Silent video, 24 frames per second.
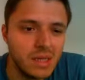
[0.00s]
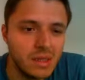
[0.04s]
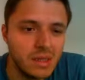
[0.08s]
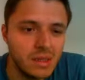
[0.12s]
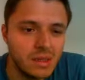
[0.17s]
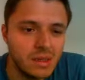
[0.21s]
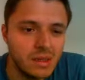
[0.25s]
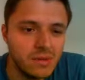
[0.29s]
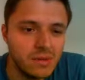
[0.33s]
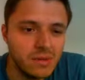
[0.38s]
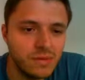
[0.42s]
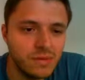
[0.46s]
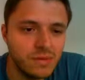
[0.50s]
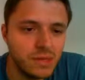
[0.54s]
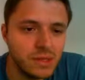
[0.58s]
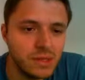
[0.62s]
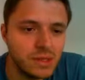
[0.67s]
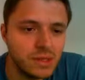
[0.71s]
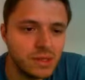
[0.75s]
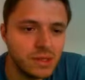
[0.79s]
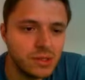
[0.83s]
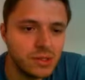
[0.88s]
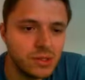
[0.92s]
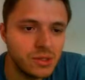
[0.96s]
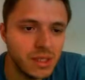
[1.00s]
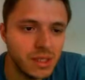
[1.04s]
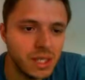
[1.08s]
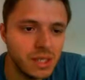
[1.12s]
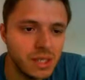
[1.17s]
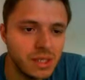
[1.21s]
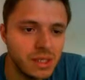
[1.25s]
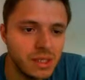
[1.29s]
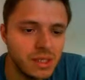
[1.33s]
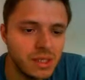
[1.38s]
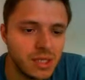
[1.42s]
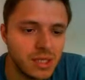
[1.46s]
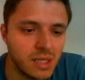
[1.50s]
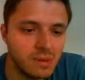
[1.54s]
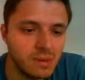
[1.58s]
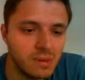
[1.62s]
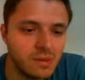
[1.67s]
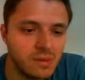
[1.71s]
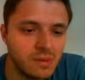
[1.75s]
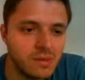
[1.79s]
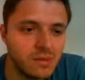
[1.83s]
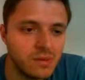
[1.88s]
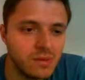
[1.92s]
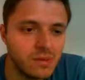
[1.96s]
He refuses the trade. He's
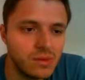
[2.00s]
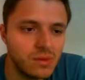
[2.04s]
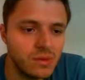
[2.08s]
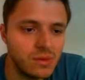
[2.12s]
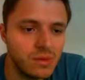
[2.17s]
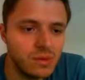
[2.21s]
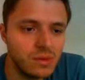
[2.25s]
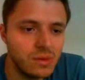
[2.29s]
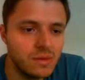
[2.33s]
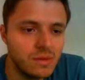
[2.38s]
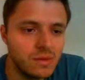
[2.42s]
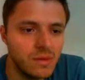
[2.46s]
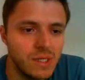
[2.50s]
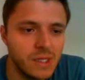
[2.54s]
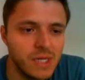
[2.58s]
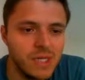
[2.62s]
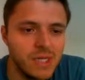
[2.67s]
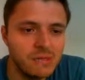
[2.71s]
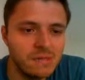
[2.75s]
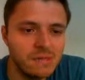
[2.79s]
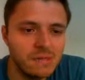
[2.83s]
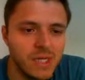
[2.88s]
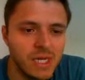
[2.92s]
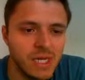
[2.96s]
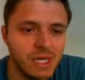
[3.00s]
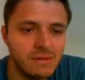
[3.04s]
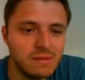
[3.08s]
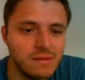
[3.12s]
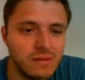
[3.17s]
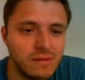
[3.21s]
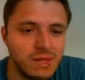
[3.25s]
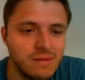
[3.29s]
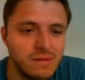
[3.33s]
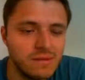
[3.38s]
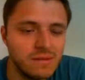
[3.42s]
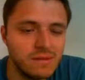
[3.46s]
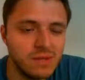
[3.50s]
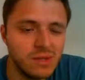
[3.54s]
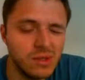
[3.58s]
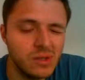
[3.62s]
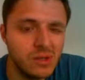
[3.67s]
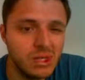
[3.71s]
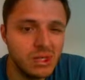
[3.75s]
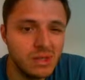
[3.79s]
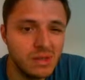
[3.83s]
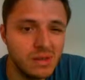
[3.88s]
coming for h5 or f4.